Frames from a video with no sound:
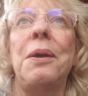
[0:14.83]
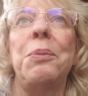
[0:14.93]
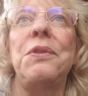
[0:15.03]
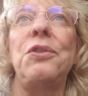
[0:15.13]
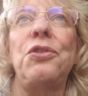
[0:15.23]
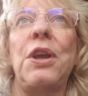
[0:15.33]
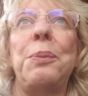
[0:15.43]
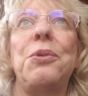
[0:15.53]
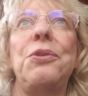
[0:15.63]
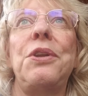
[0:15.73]
But this
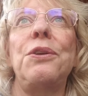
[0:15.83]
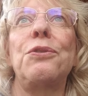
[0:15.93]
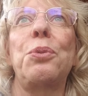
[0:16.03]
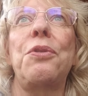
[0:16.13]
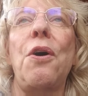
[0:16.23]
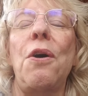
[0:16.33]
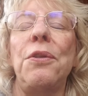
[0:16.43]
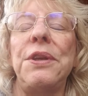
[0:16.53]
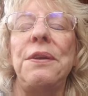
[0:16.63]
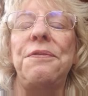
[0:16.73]
chapter deals with all
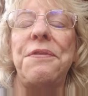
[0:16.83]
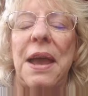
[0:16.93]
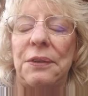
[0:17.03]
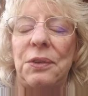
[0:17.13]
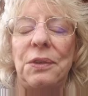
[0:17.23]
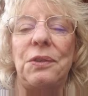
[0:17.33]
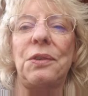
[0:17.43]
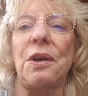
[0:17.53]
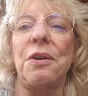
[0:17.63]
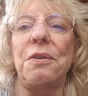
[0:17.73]
the facets
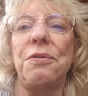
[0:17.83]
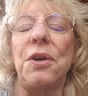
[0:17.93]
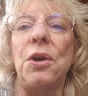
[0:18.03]
of